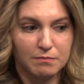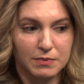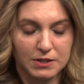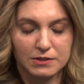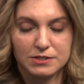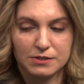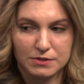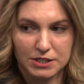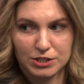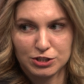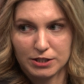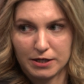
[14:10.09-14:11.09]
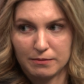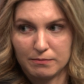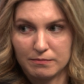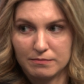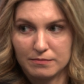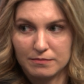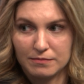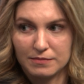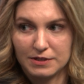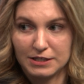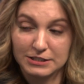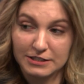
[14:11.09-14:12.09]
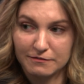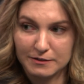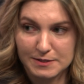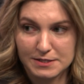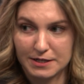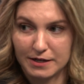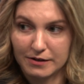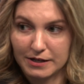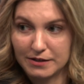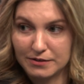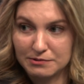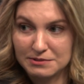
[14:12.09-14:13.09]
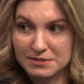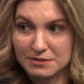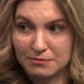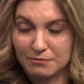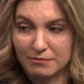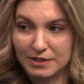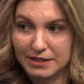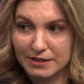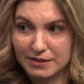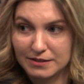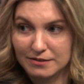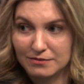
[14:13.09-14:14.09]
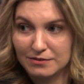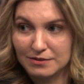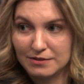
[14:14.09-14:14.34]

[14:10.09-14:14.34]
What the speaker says: but also teach them in different scenarios where,